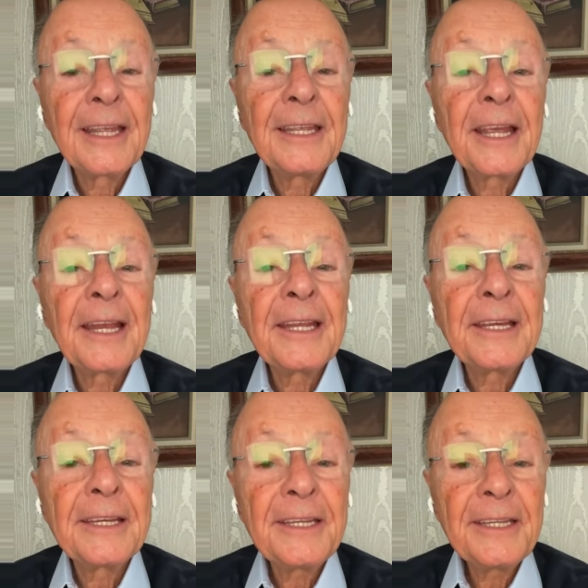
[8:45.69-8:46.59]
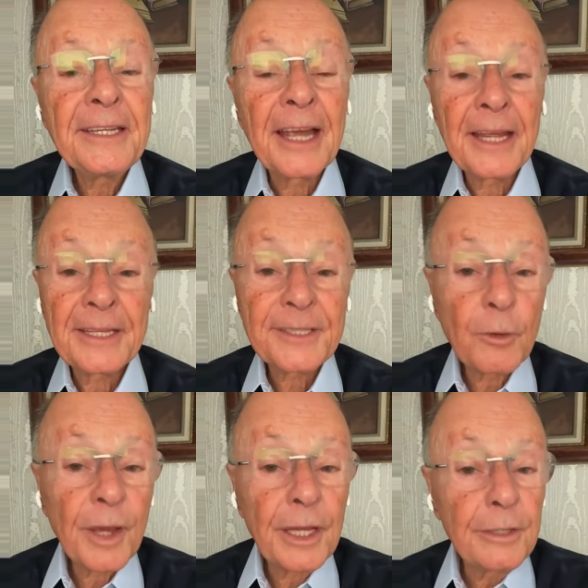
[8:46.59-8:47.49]
and joy.
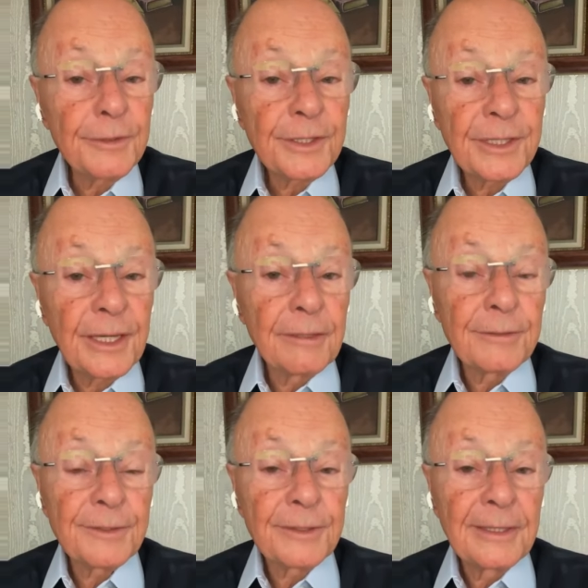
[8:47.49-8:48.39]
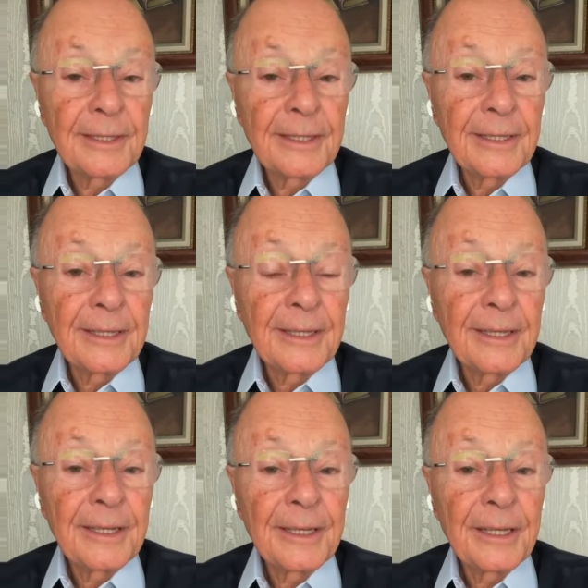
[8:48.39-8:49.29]
This is the kingdom of God,
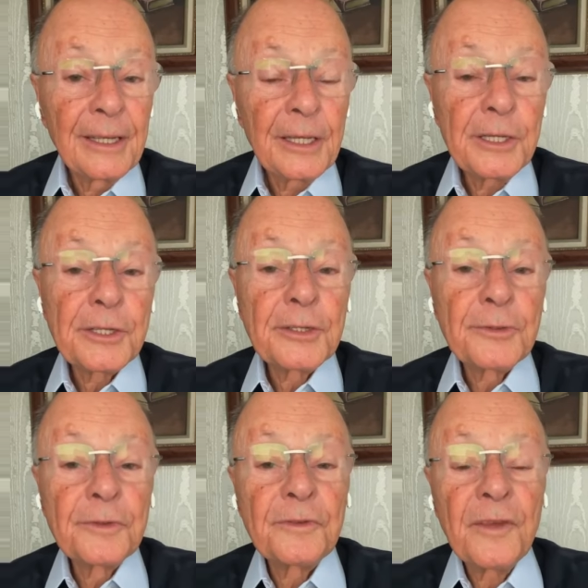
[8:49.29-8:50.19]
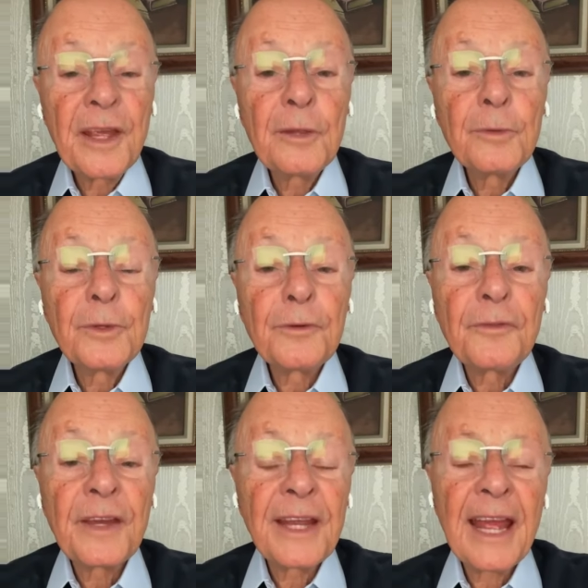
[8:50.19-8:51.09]
which Jesus
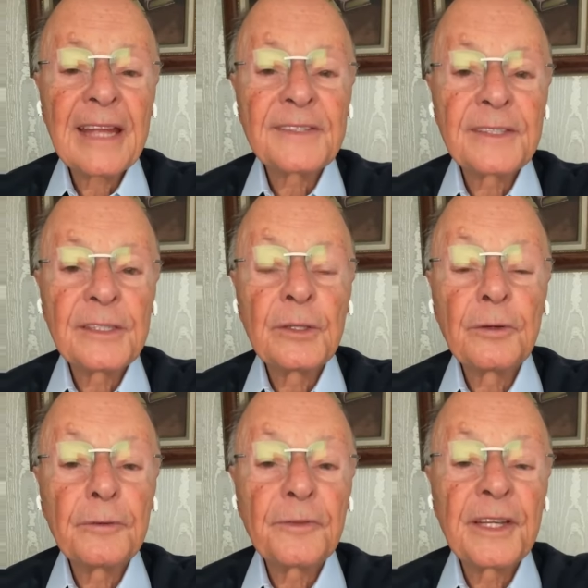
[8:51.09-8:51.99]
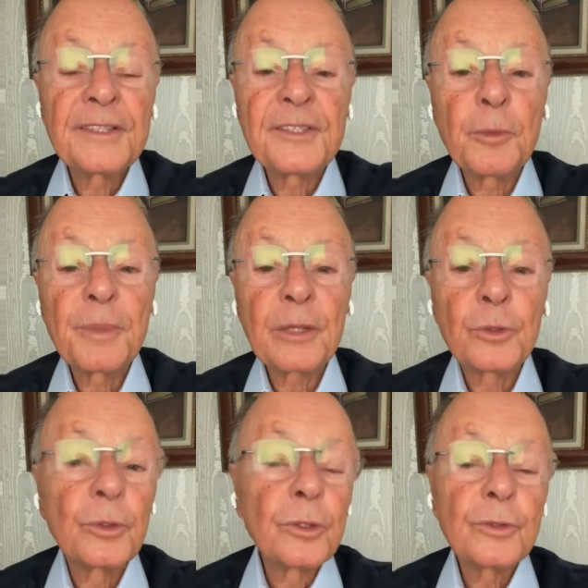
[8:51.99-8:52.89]
came and He
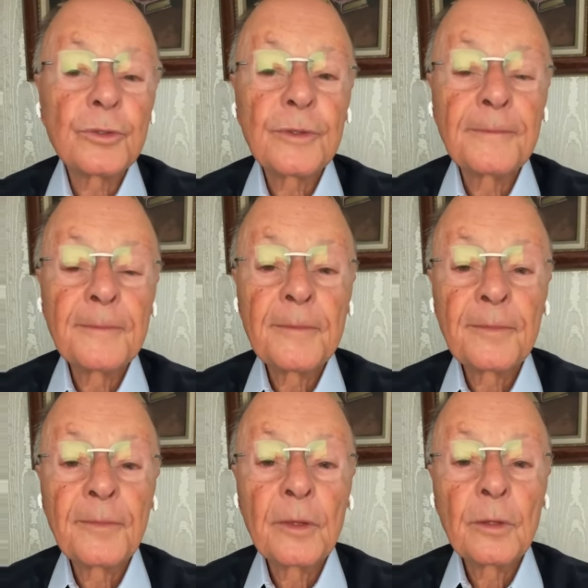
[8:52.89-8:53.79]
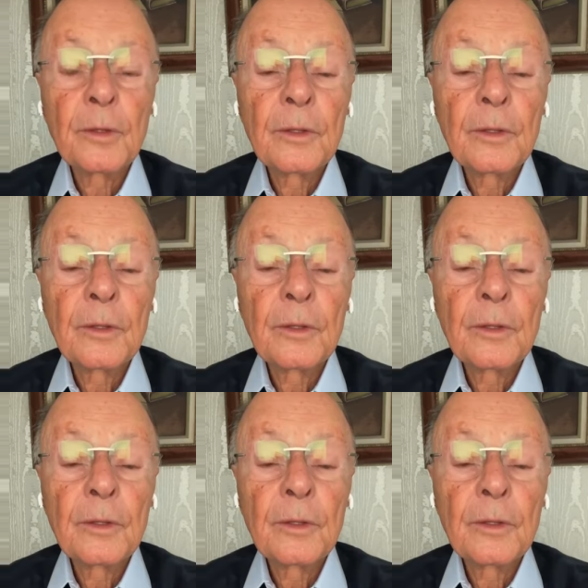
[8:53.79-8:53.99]
offered to everybody.